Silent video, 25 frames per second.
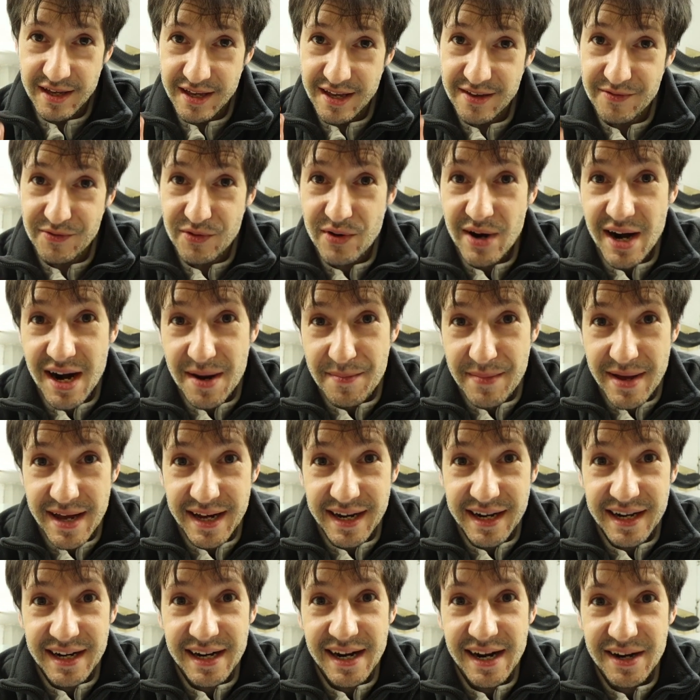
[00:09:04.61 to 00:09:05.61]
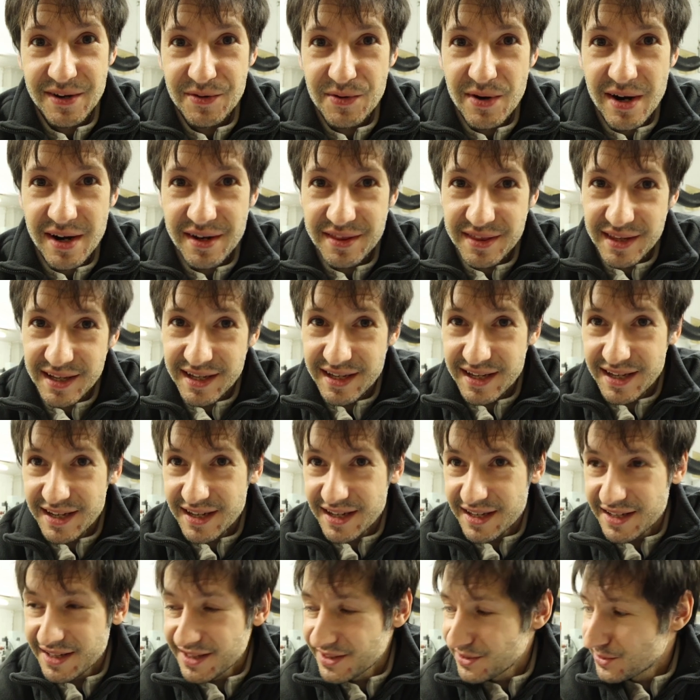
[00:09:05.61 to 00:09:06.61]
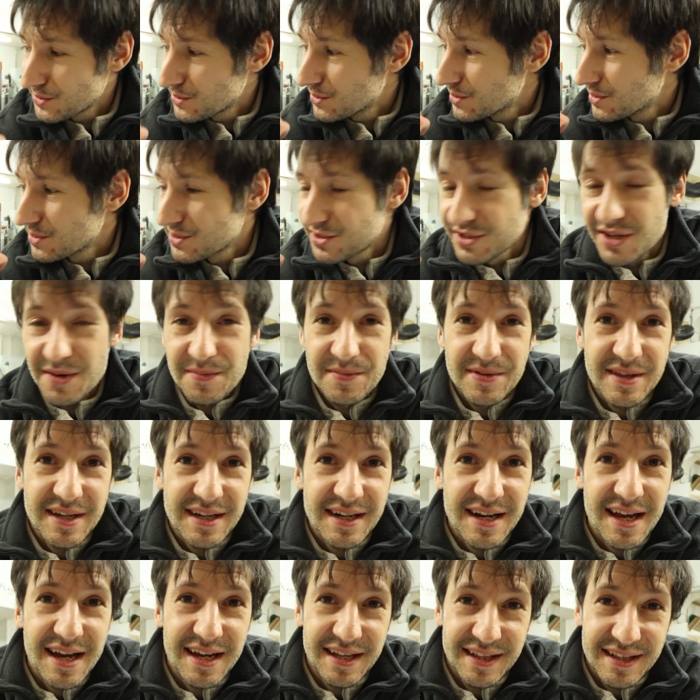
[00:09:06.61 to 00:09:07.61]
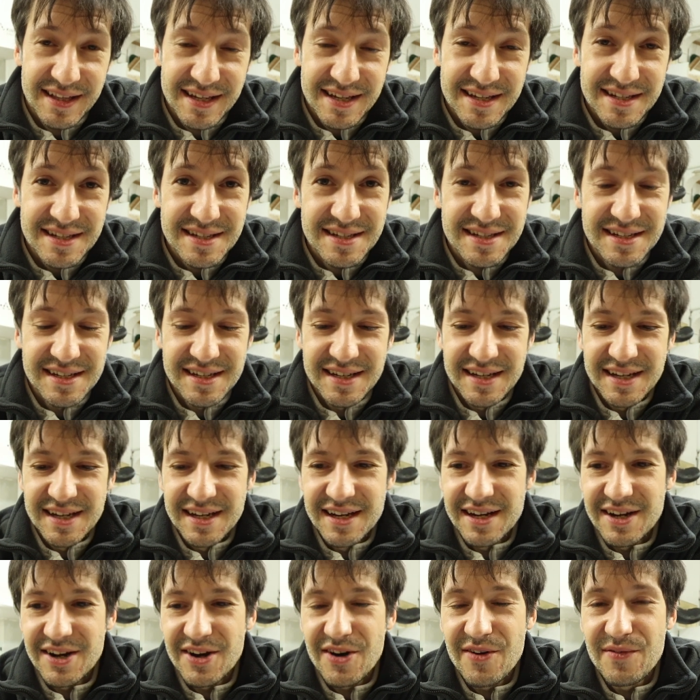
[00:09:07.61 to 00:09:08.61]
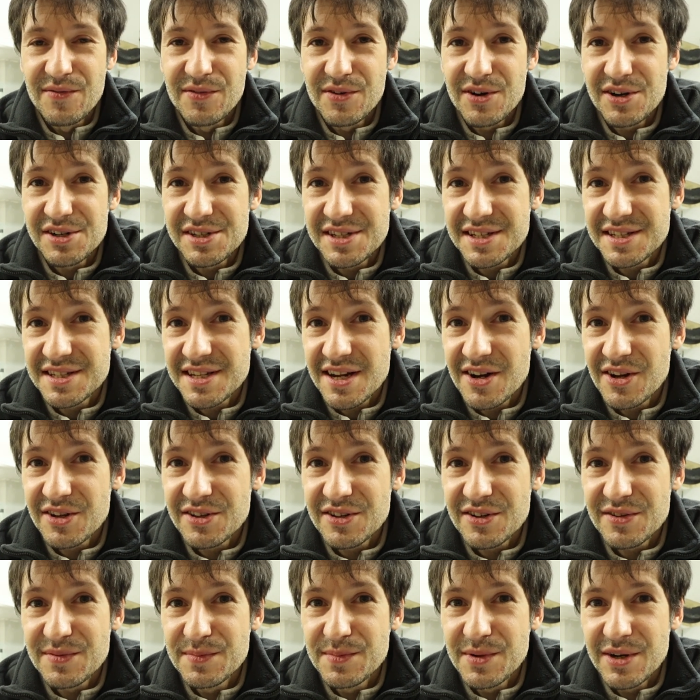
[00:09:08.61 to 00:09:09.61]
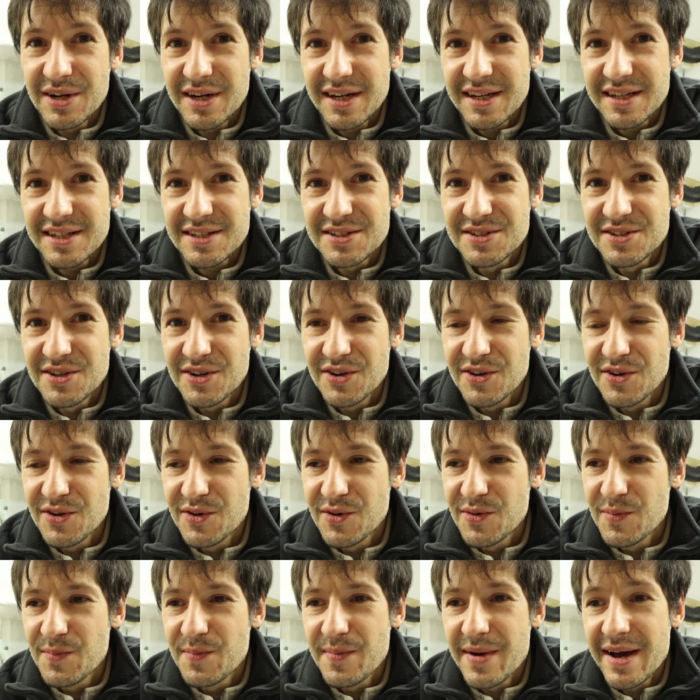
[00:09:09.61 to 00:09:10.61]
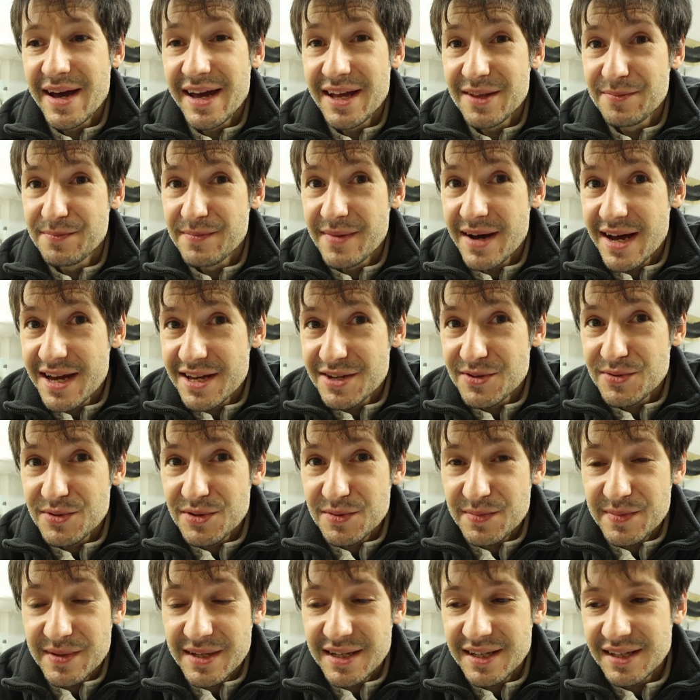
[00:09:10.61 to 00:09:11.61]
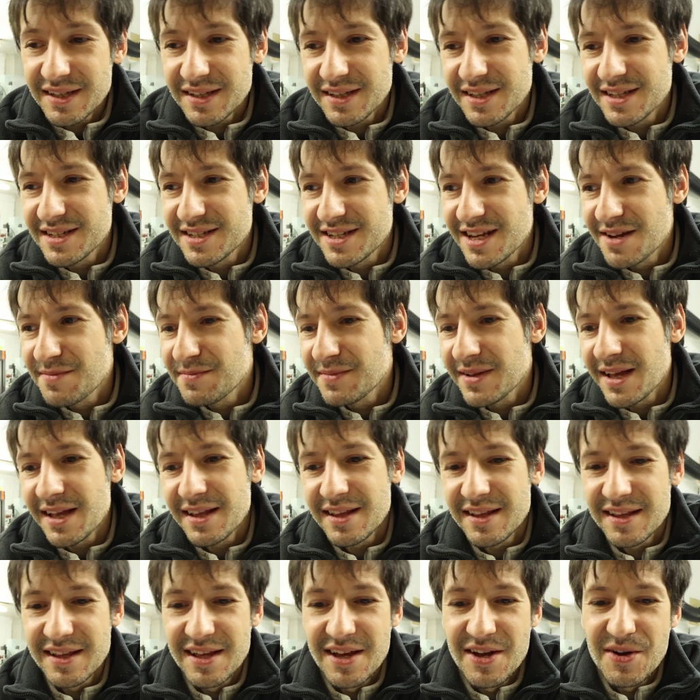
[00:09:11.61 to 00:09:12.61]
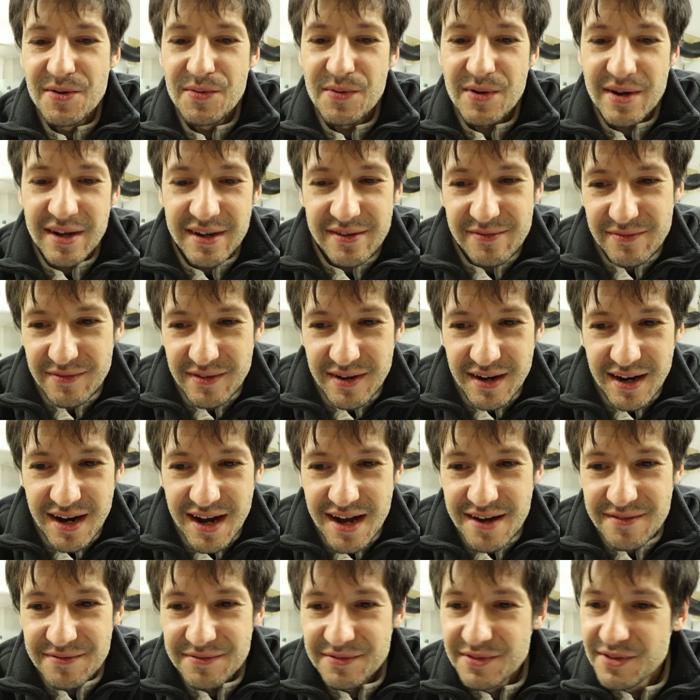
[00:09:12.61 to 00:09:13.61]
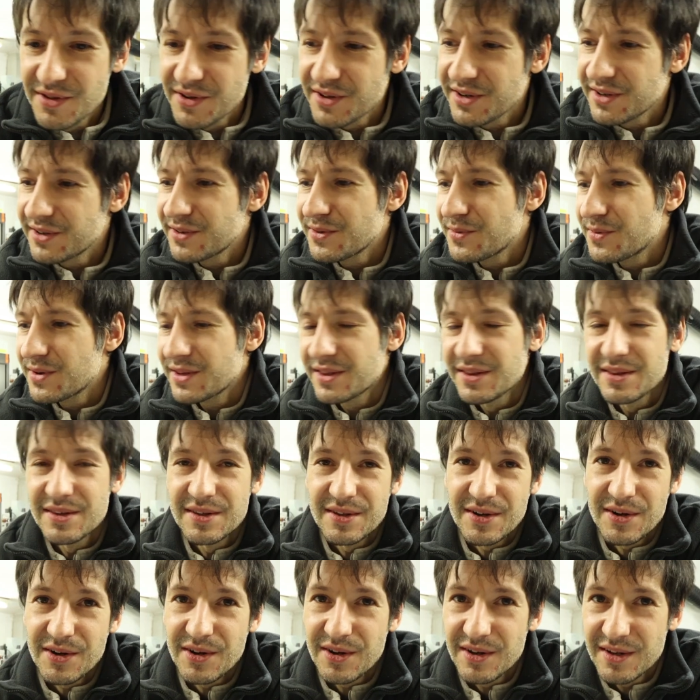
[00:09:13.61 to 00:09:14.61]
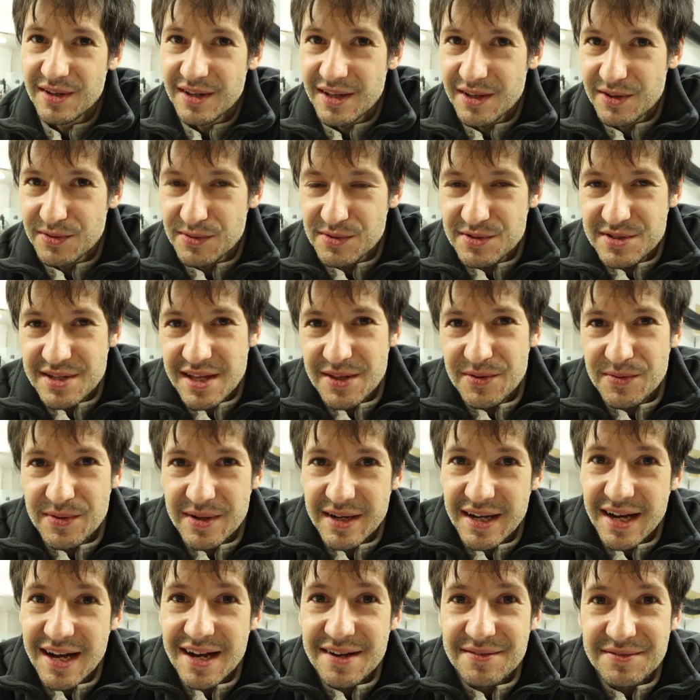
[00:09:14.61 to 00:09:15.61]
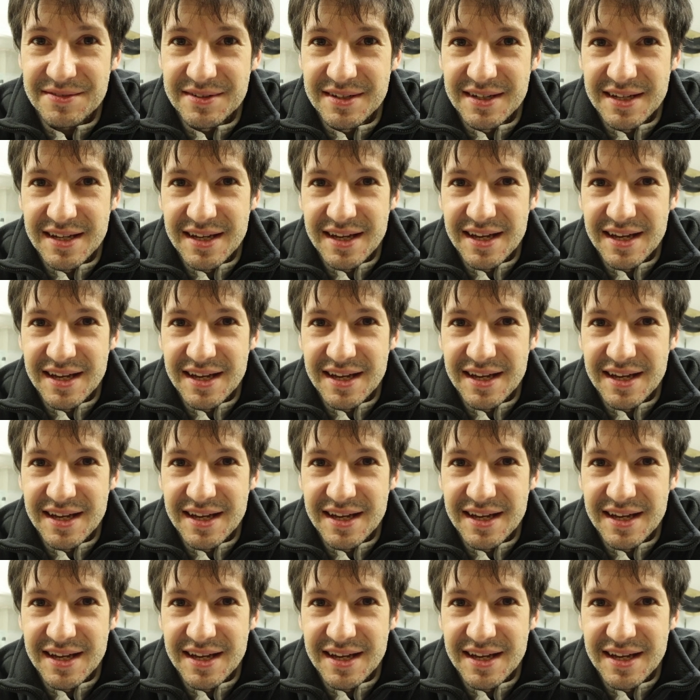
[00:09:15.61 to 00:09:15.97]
If you are a maker and you are thinking into something like this, of course it's a lot of money, so my advice would be the same that we have done with all the tools that we have.